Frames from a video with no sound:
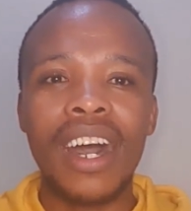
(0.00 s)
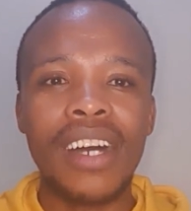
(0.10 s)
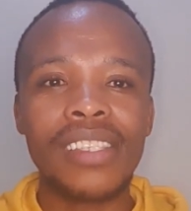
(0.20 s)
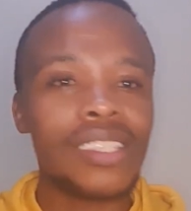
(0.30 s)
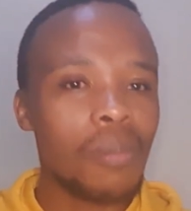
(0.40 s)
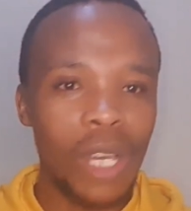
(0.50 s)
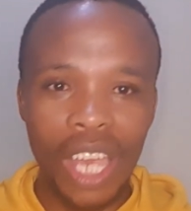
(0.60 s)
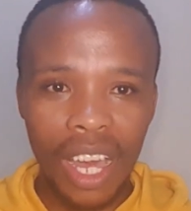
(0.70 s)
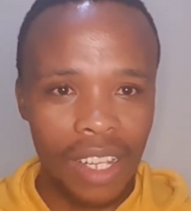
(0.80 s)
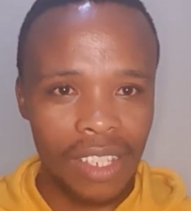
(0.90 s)
someone
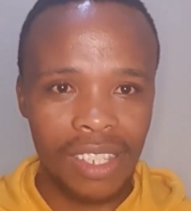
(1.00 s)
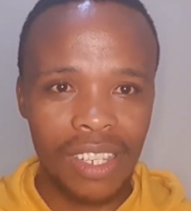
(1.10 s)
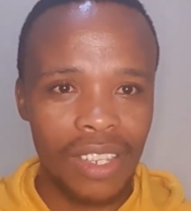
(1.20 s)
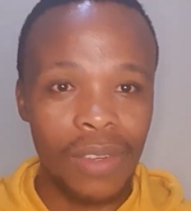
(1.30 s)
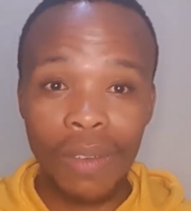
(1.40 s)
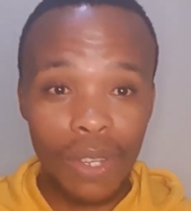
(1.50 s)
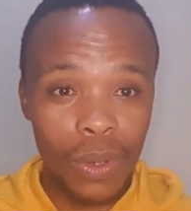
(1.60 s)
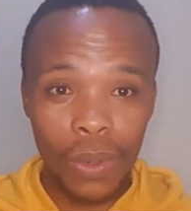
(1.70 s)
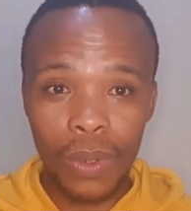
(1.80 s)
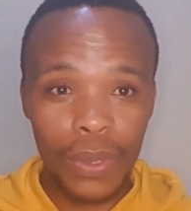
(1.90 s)
else. You never
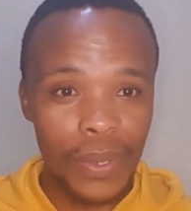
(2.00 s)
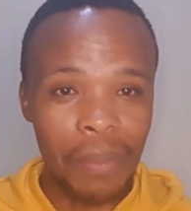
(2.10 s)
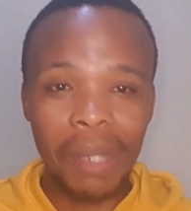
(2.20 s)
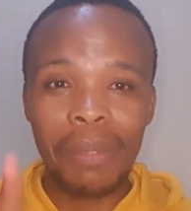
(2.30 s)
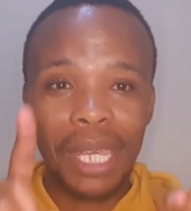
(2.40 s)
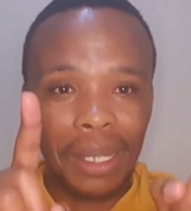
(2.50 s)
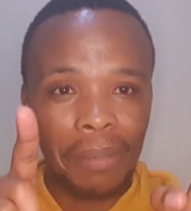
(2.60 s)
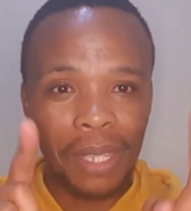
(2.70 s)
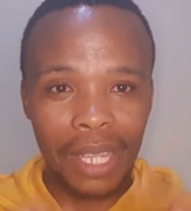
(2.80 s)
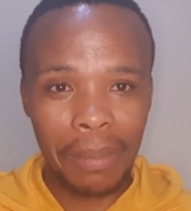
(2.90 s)
know, you might be
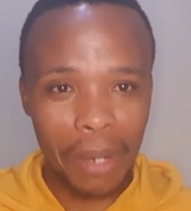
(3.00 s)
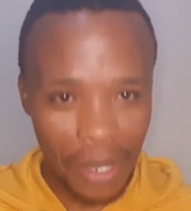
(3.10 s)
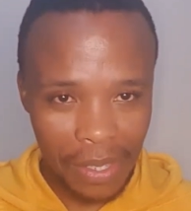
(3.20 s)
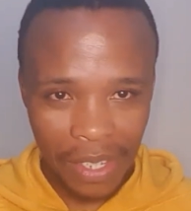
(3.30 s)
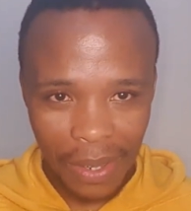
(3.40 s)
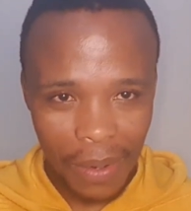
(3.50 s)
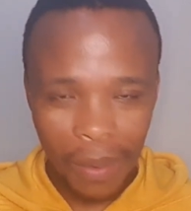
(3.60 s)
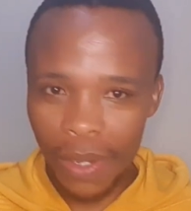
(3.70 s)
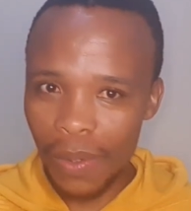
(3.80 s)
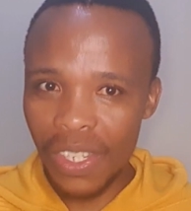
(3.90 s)
helping that person,
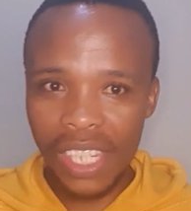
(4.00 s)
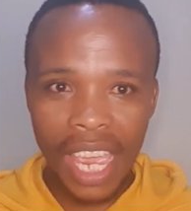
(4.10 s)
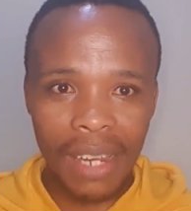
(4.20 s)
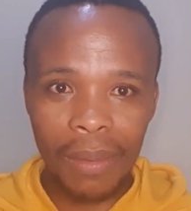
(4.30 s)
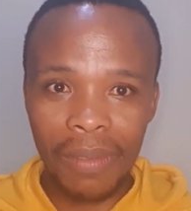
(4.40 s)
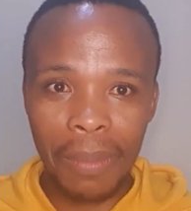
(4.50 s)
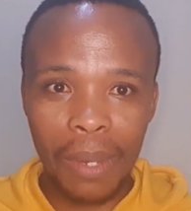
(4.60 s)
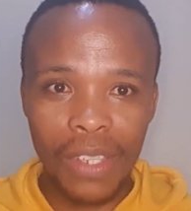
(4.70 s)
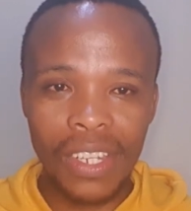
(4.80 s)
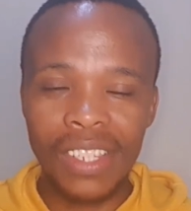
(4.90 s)
when you share it with the
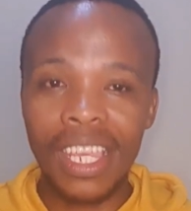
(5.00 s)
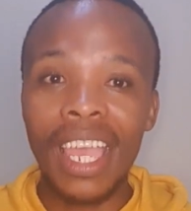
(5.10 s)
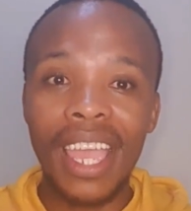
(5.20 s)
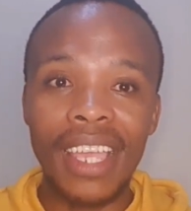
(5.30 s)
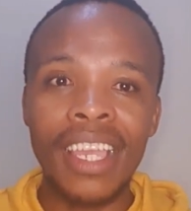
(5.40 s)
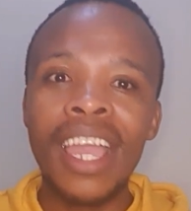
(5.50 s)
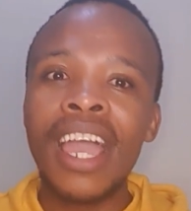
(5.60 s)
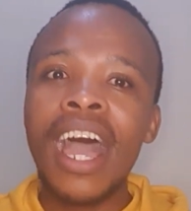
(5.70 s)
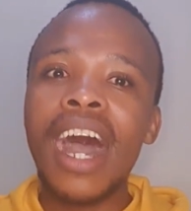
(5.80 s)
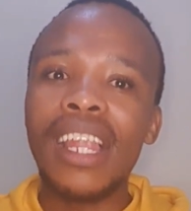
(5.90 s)
person. Say, hey,
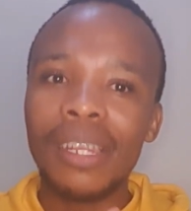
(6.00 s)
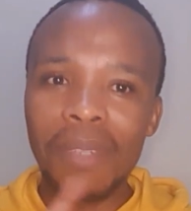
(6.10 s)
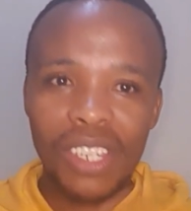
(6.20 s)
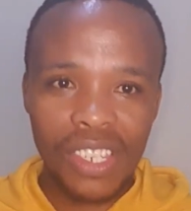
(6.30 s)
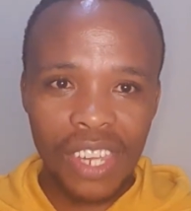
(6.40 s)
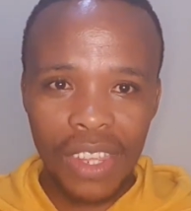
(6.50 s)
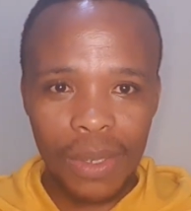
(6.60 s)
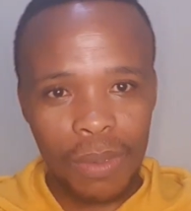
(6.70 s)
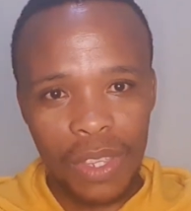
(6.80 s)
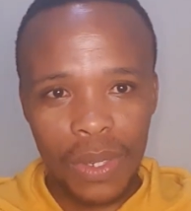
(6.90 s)
let me just share
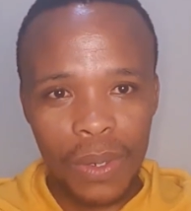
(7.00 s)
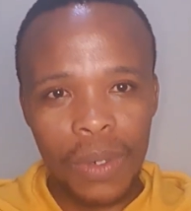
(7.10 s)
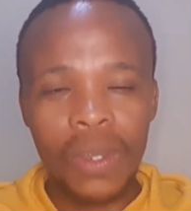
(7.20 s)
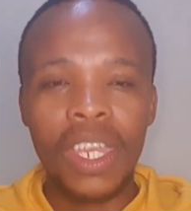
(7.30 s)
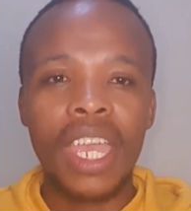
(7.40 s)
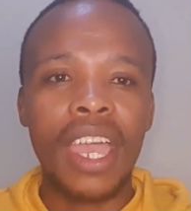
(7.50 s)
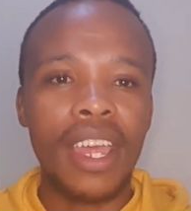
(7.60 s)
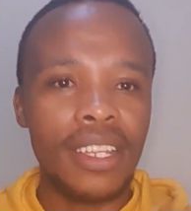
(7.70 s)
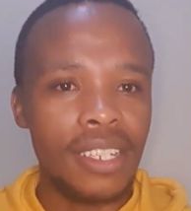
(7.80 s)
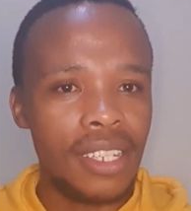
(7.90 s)
this with you,
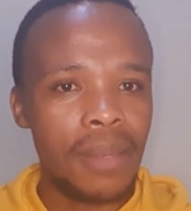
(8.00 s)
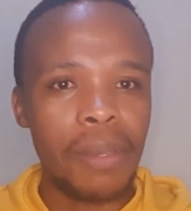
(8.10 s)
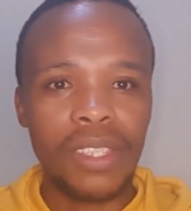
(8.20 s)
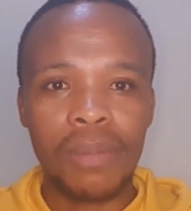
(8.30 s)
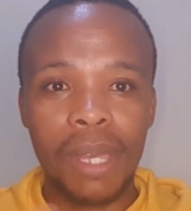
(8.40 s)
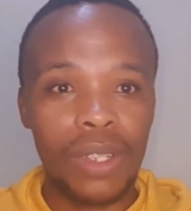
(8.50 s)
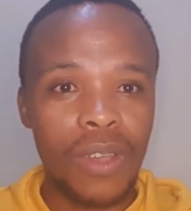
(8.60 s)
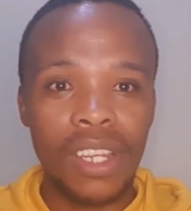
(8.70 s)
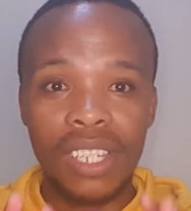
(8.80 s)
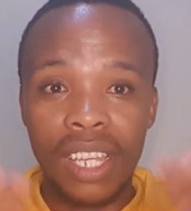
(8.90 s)
and the person might go
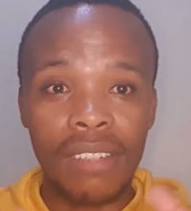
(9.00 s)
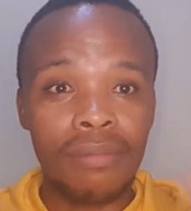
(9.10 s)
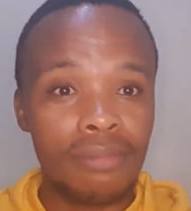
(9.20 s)
and then